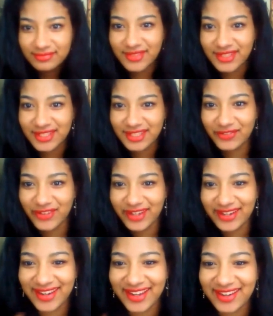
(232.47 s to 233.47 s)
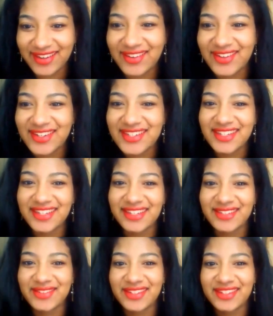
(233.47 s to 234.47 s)
This is funny. I don't know who she
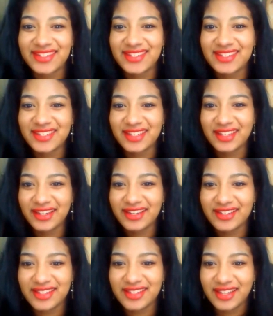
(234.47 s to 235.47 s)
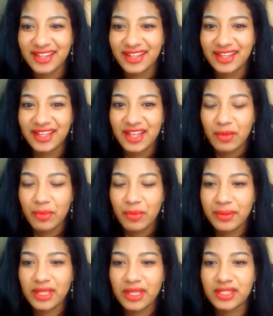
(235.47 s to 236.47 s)
is, but this is hilarious.
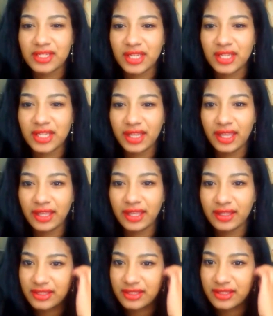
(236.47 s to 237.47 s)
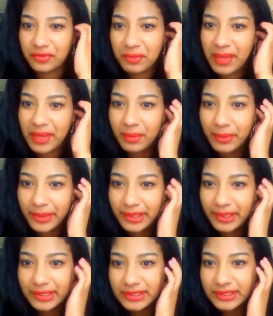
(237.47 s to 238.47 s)
Probably because she got like different makeup
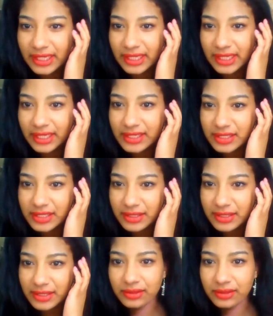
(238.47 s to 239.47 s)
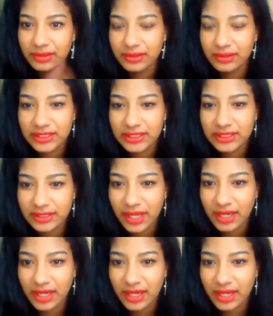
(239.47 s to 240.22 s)
on, so I can't tell who she is, what